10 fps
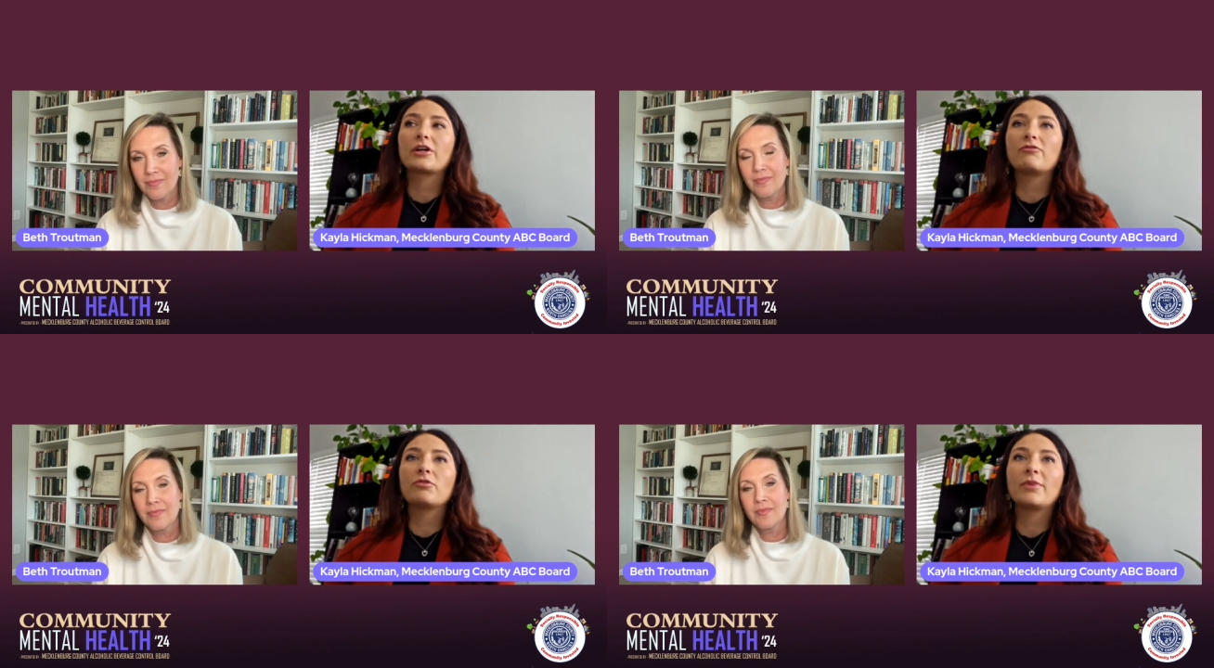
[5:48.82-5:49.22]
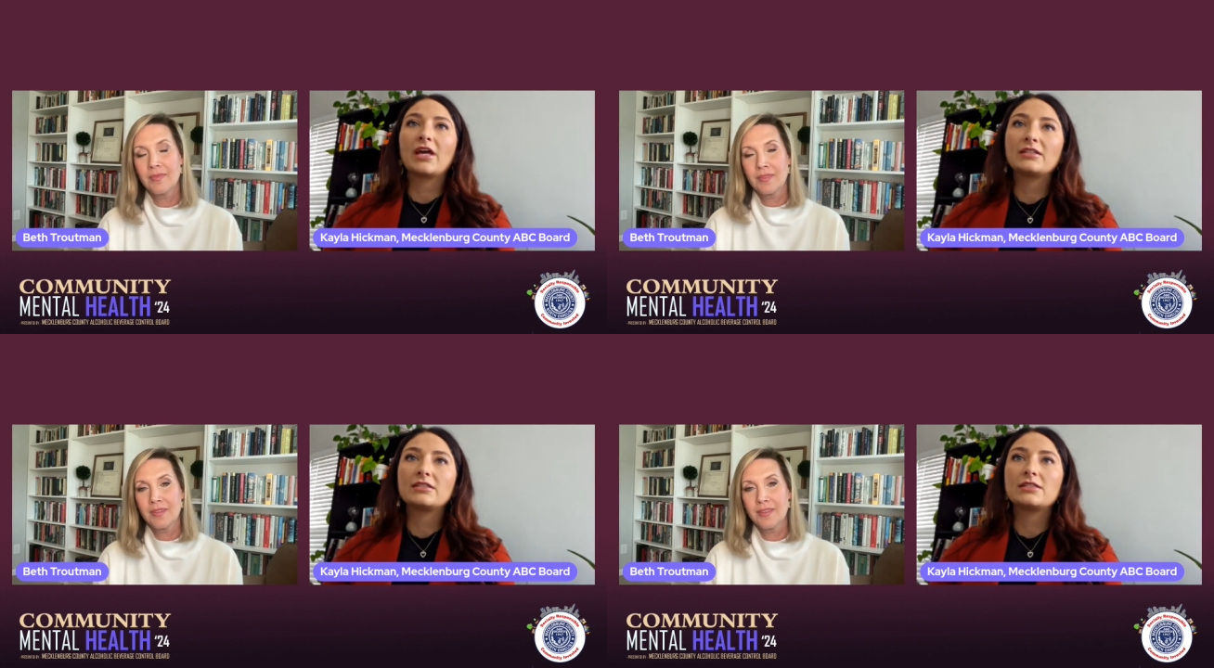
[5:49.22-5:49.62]
Speaker 1: or
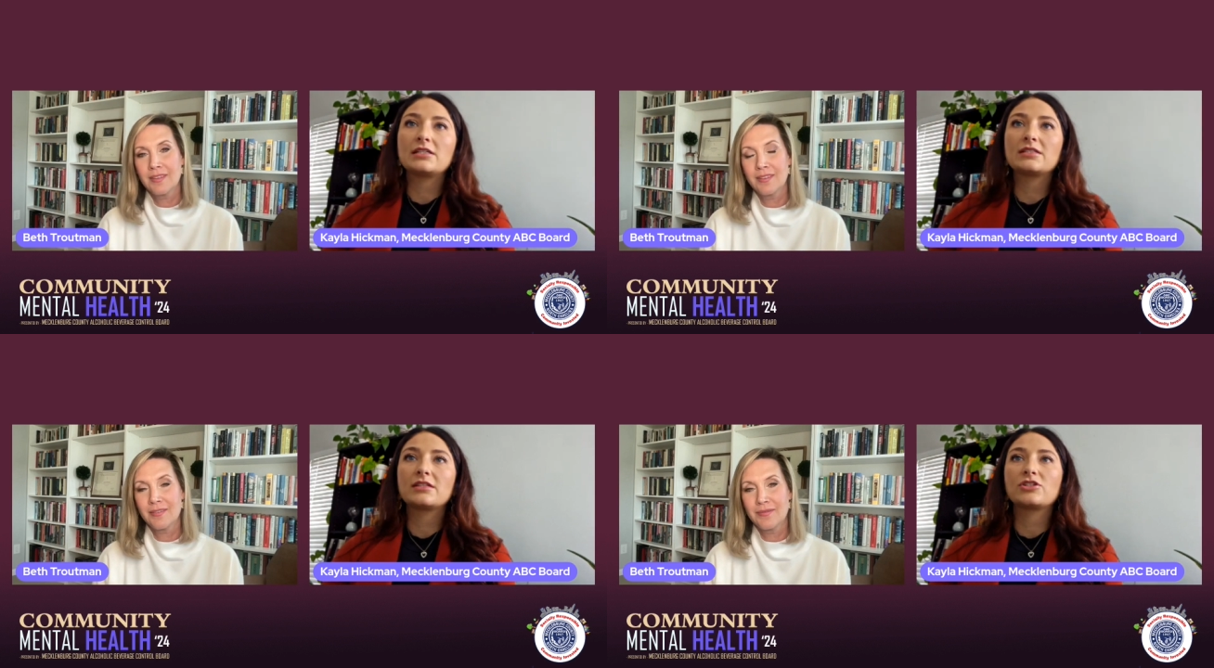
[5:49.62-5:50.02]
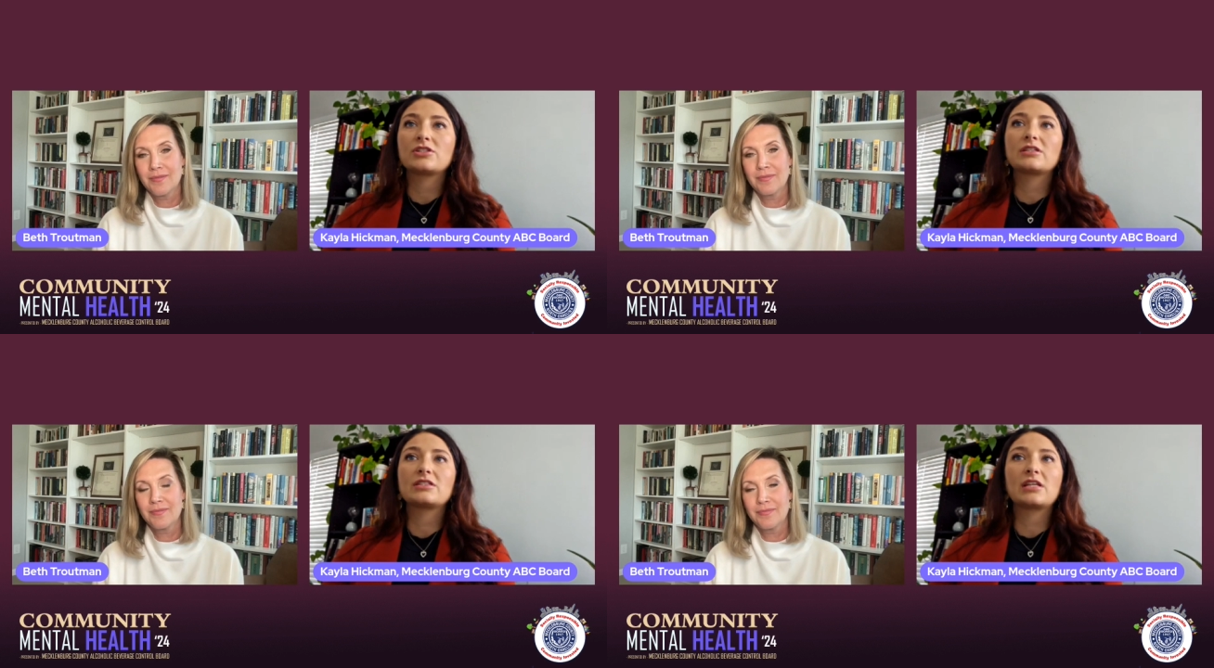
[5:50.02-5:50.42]
government entity
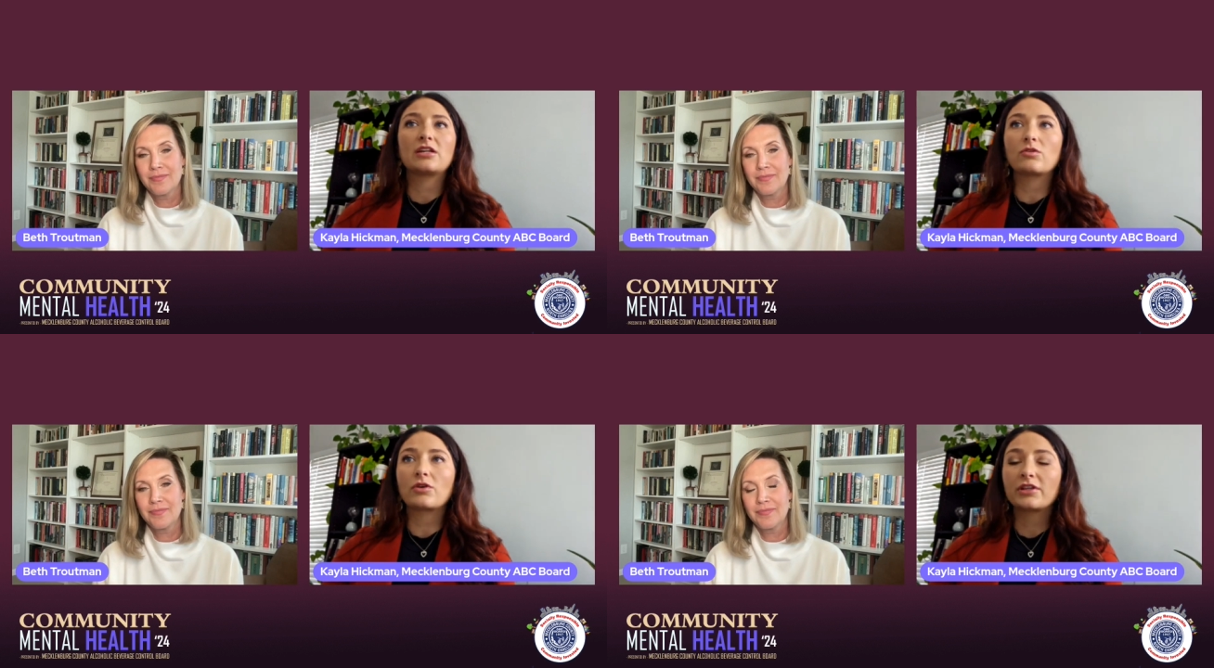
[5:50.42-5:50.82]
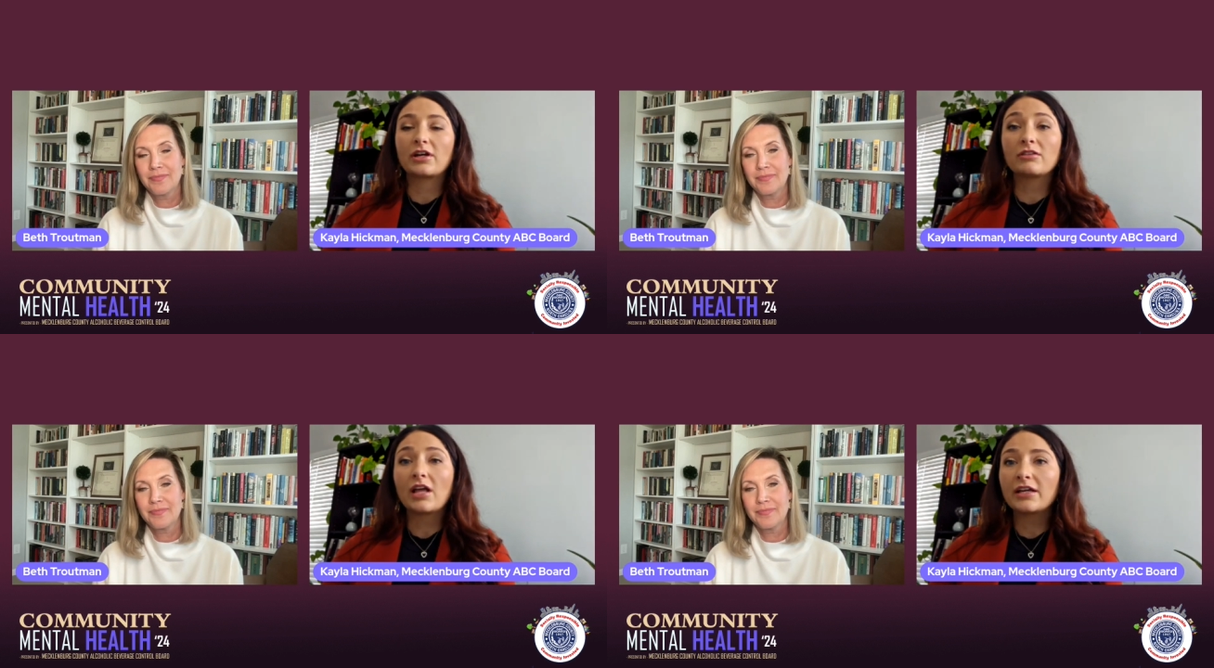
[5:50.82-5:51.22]
such as the state of
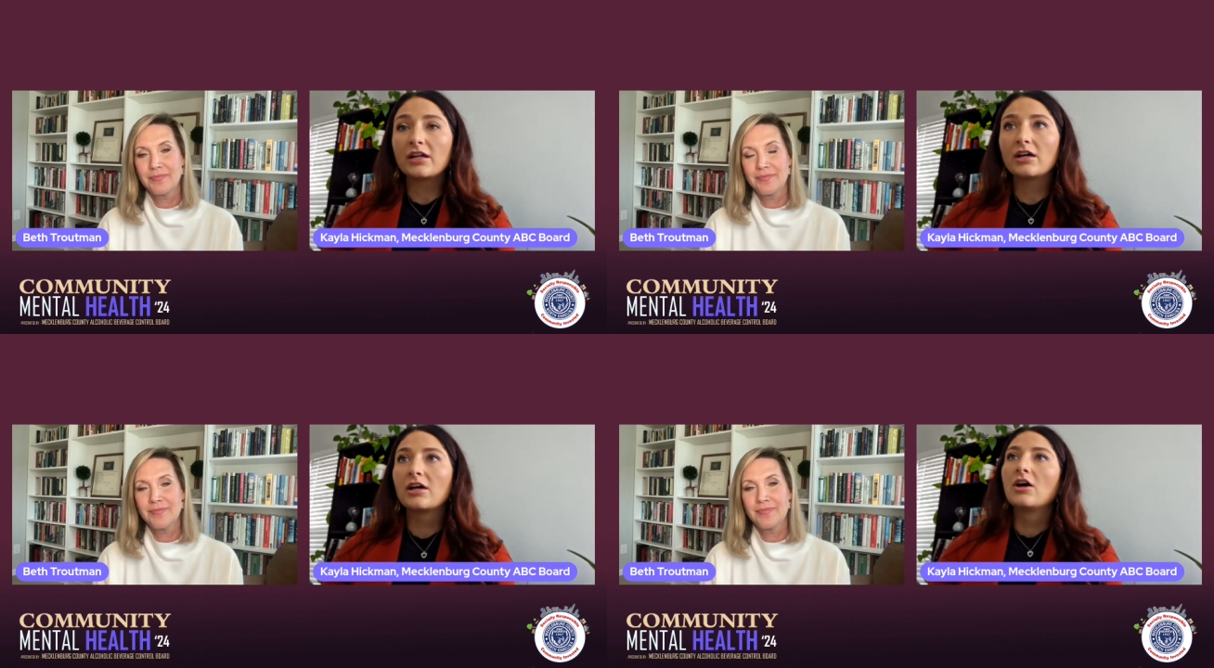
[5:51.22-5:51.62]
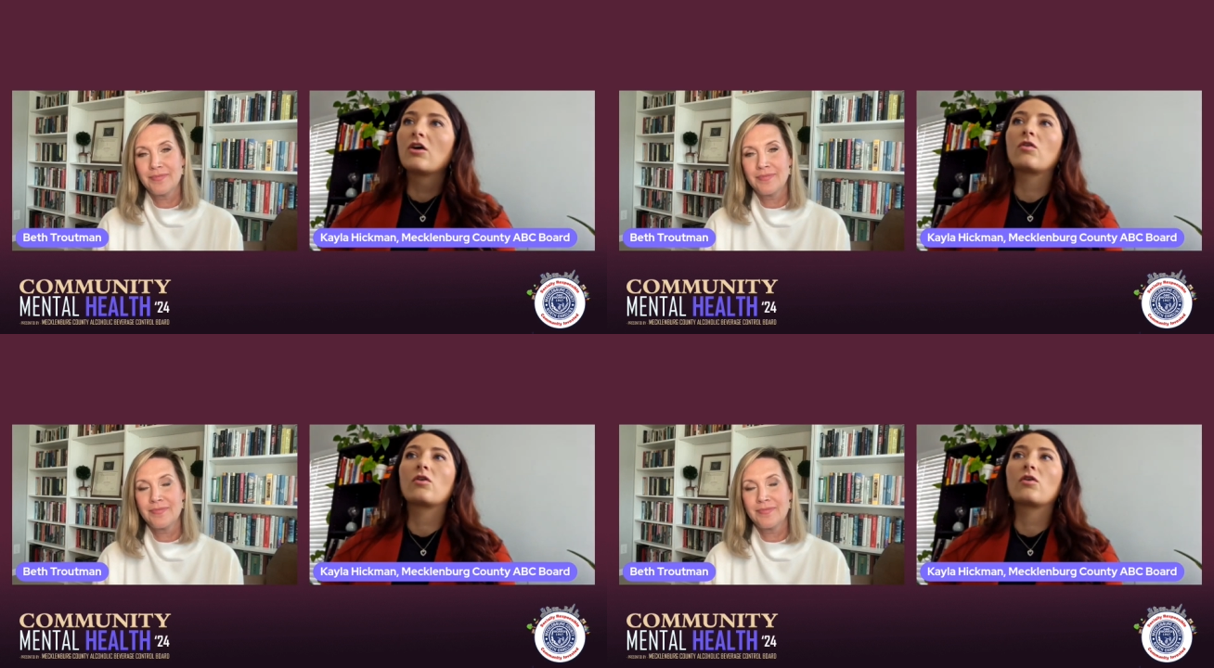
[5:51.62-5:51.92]
North Carolina